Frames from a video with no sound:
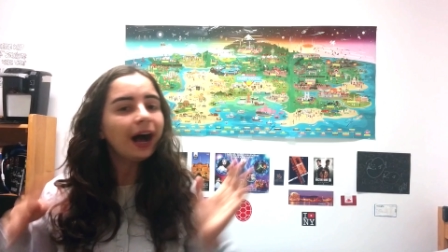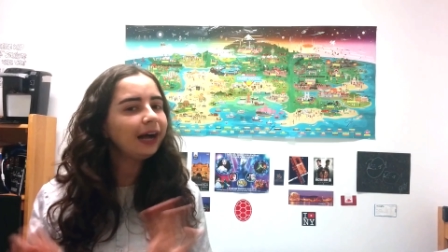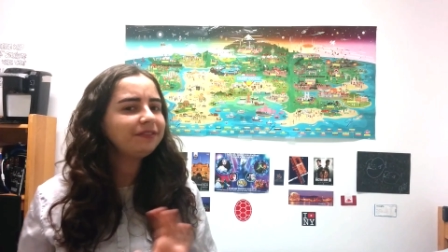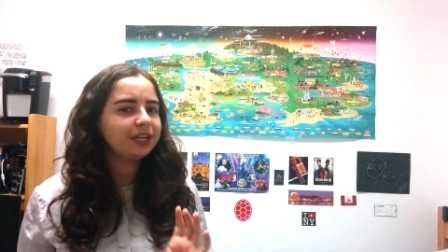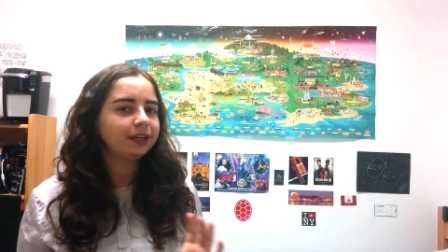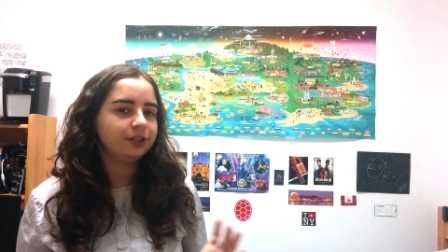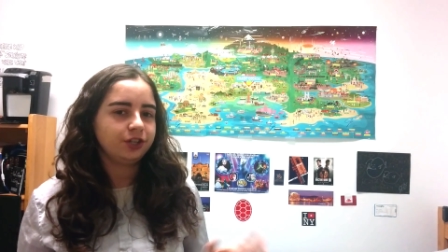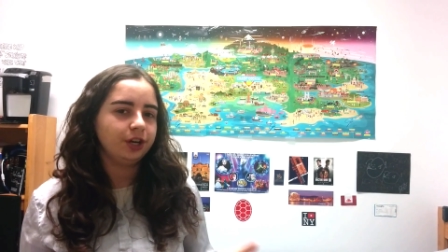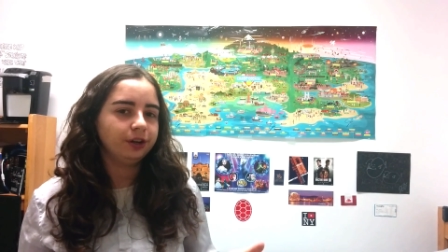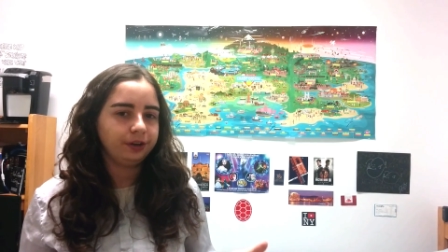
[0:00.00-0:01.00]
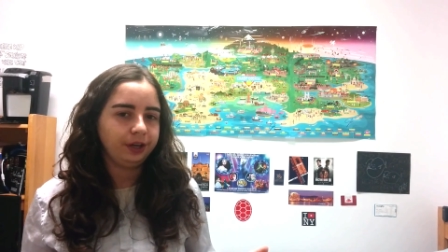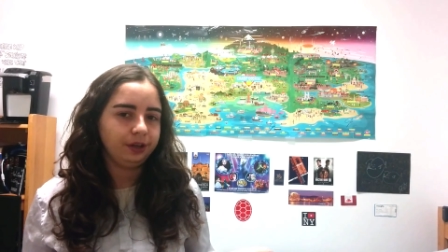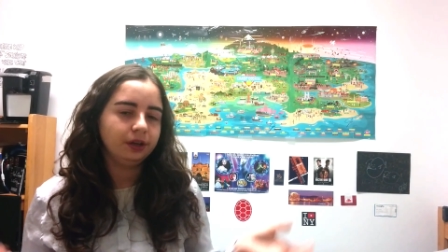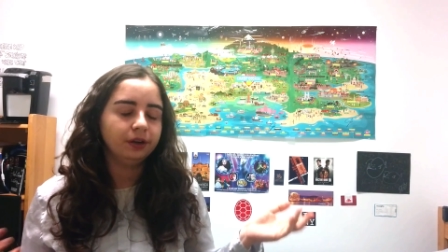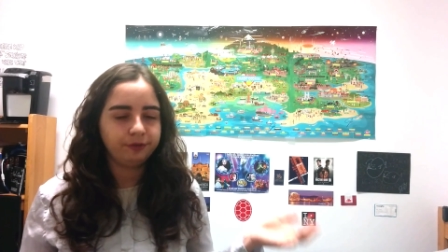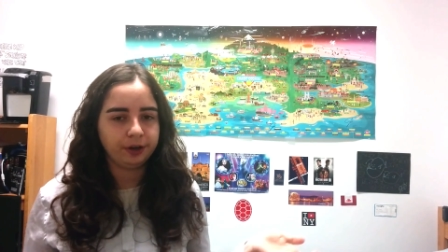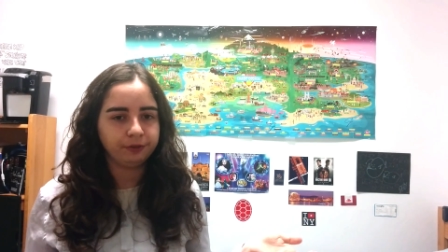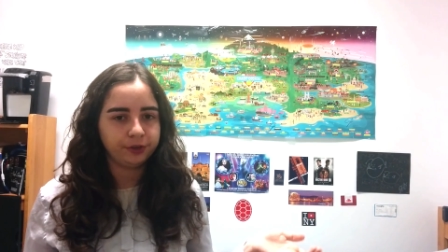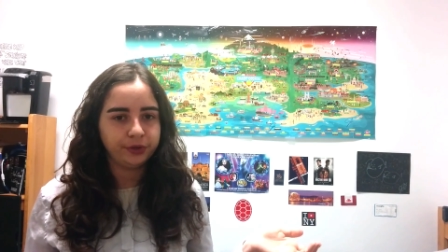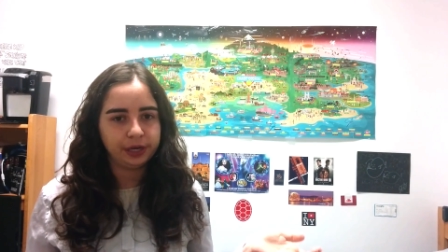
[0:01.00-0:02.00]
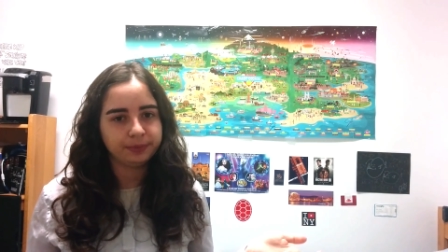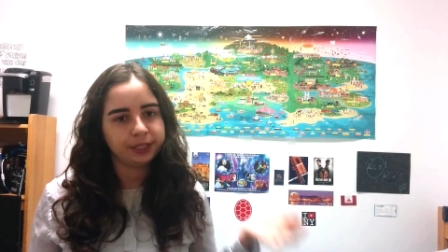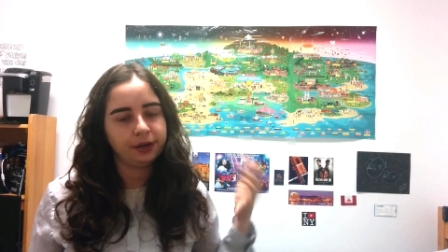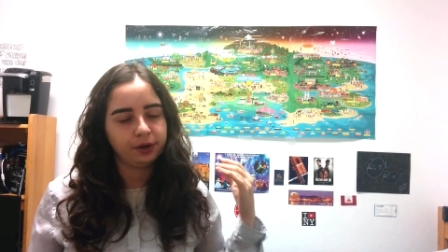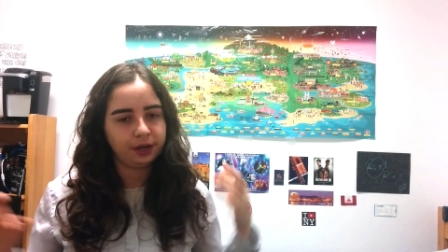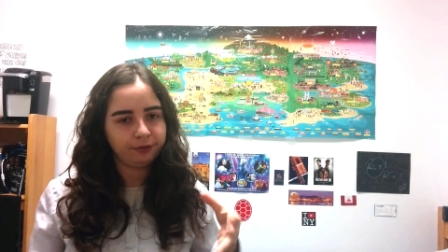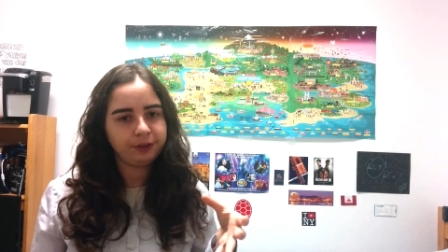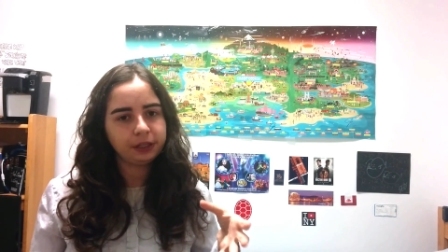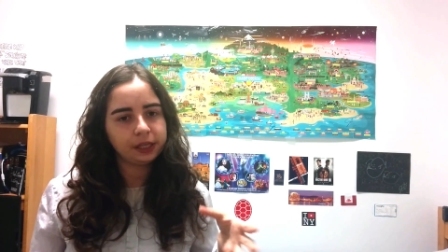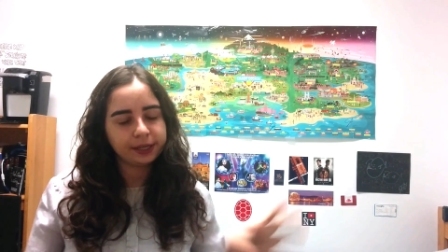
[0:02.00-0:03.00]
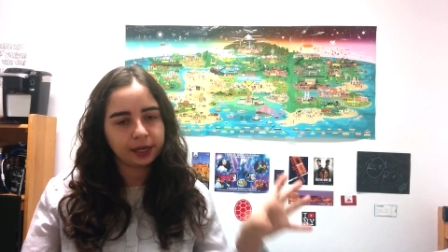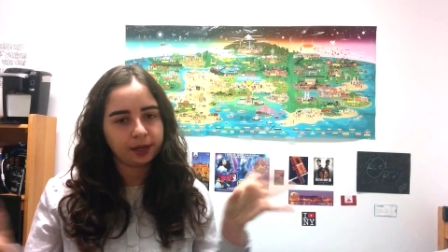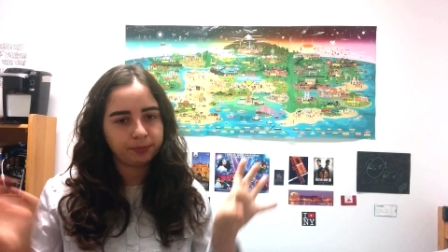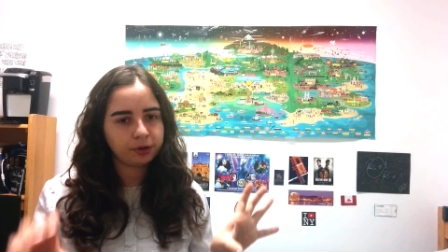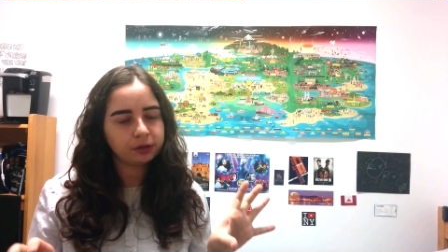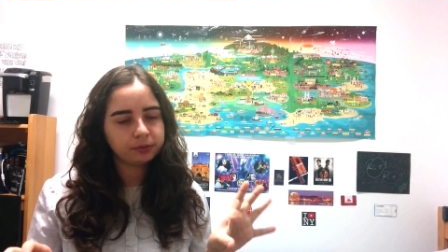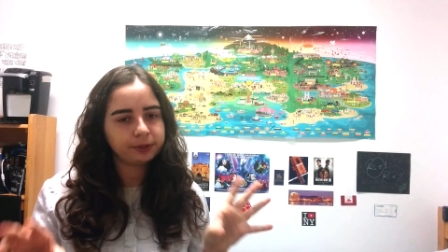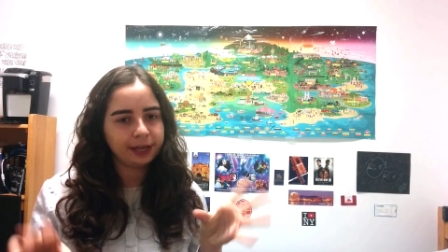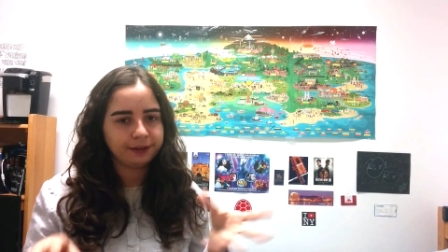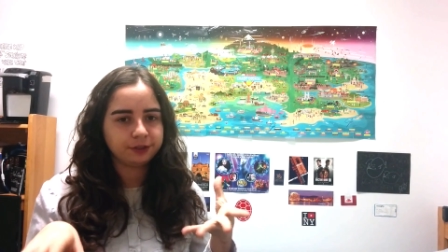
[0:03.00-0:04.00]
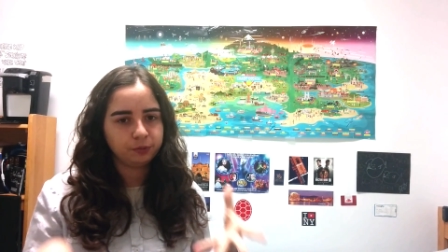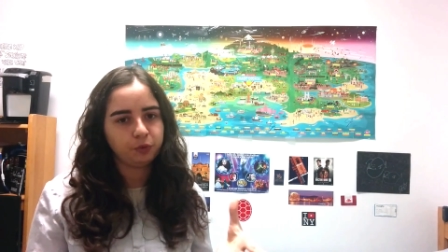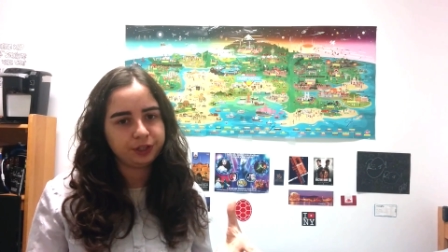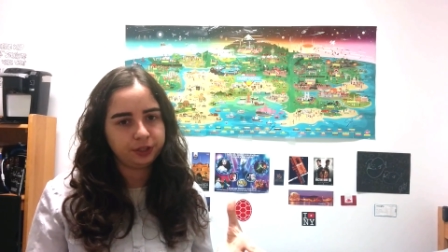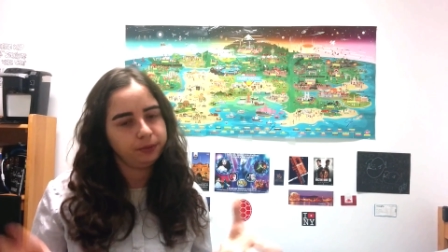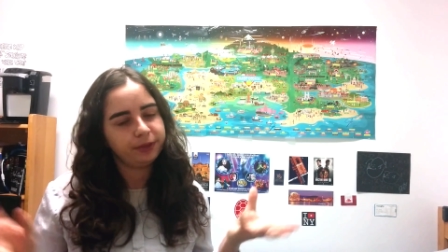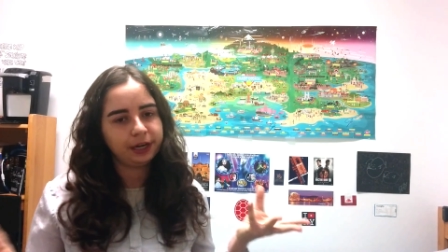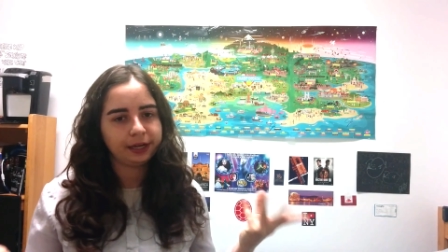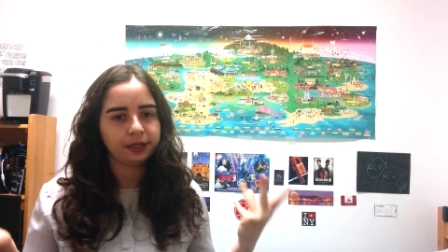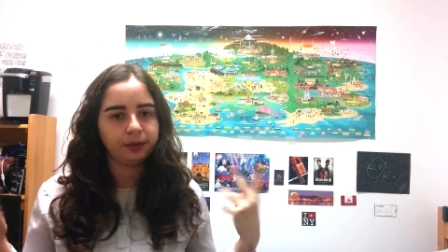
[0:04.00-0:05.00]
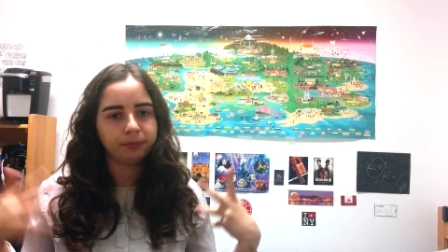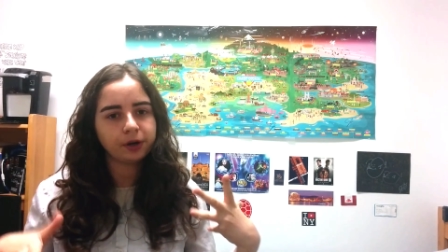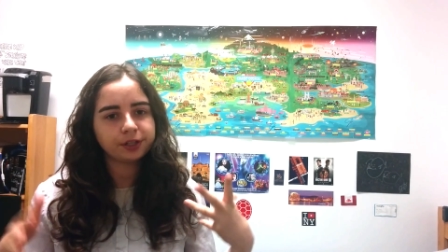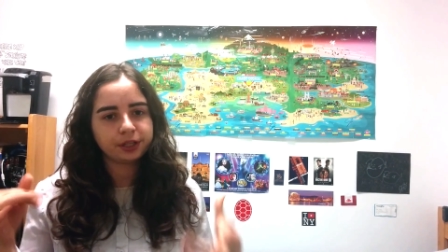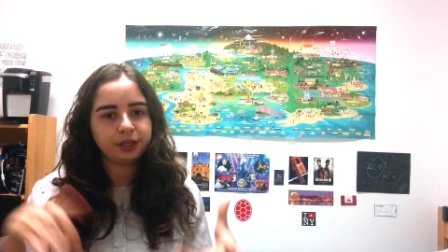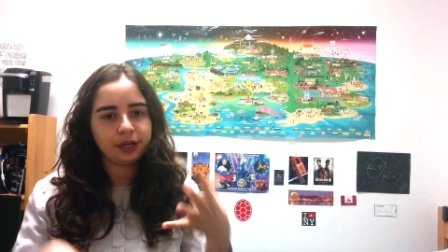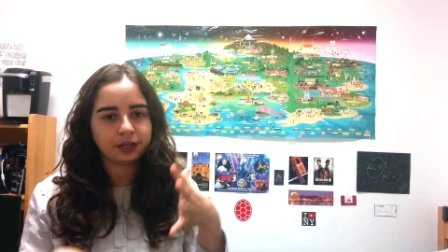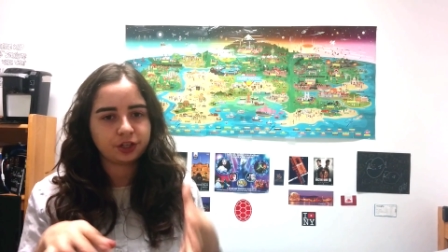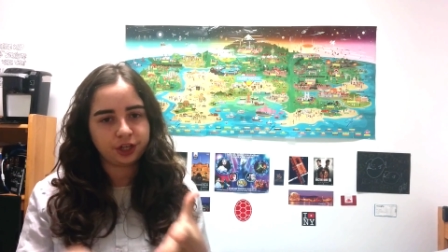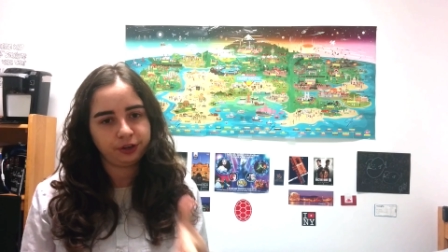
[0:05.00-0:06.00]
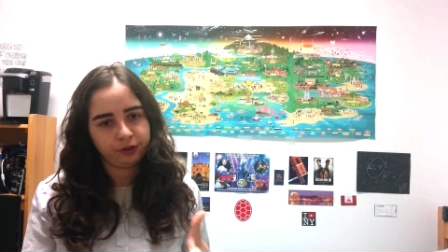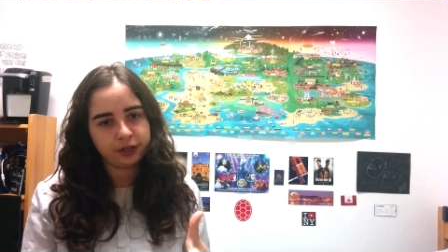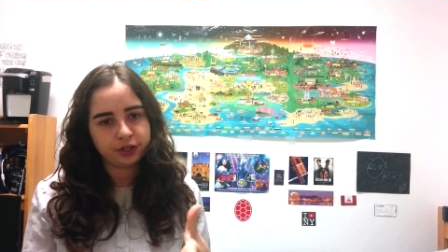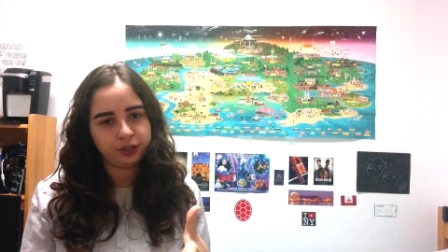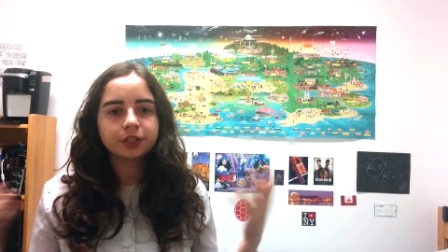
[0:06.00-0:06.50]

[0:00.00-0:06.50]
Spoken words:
I've taken the GRE a fair few times now, and I feel like I probably have some wisdom that I can impart to the next generation.